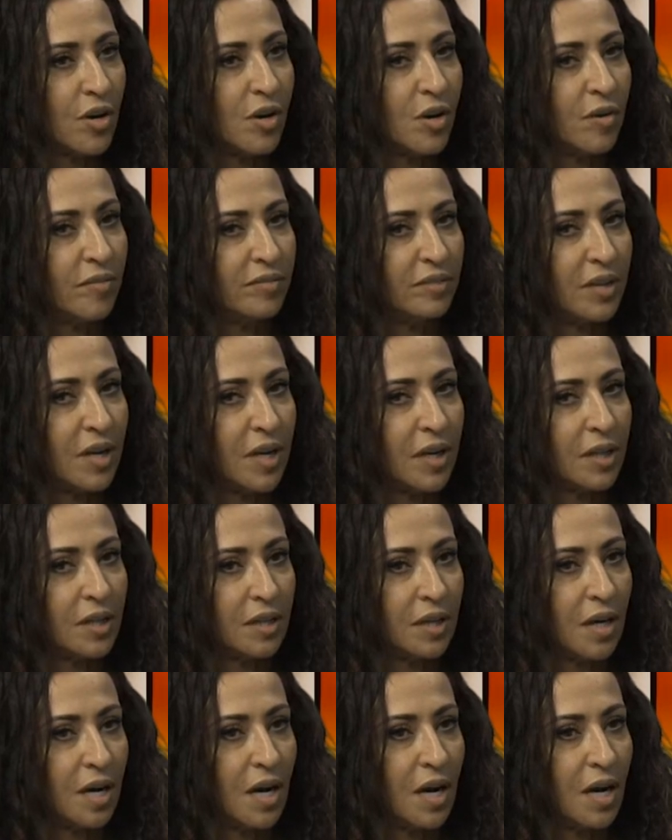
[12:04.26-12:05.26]
of like
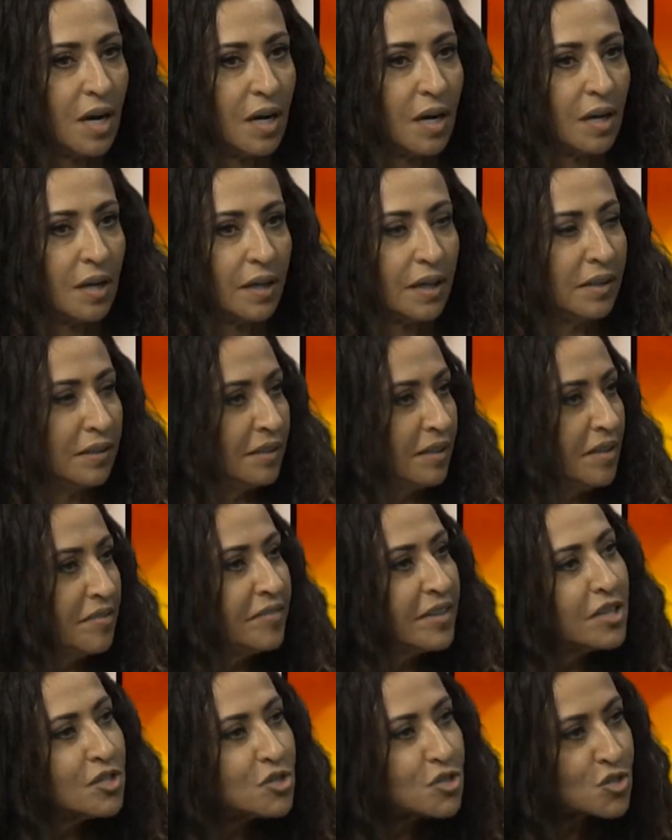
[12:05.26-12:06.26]
uh, in
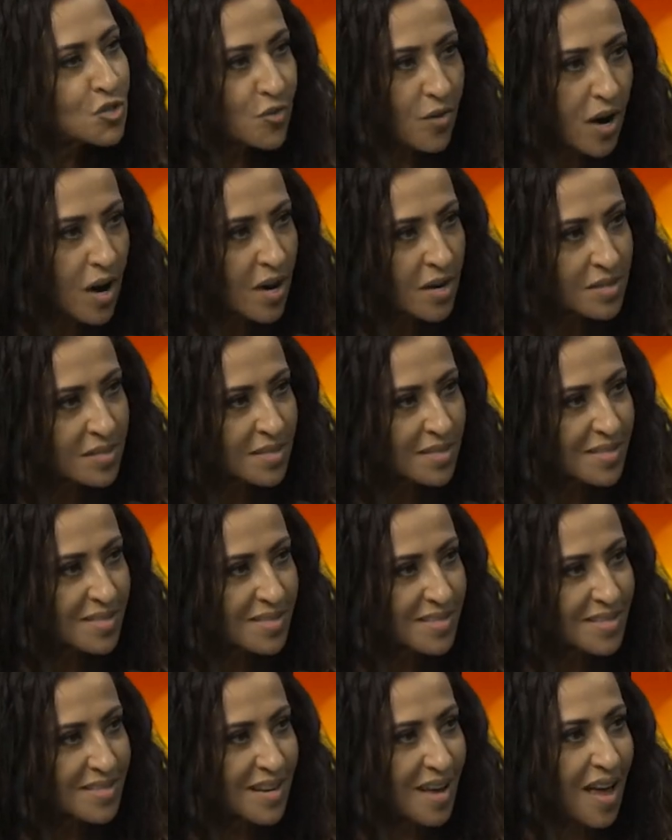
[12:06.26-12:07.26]
living
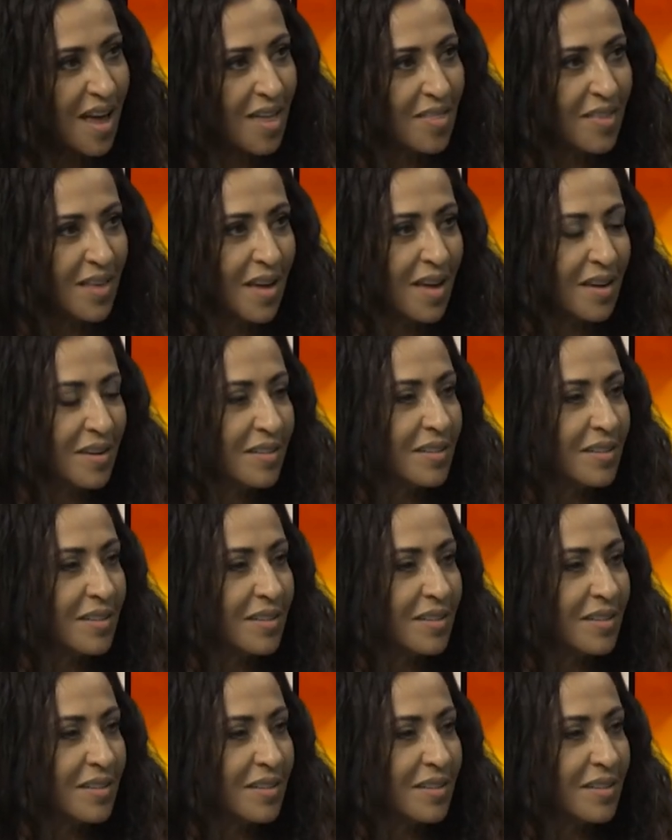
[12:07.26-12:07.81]
trust and so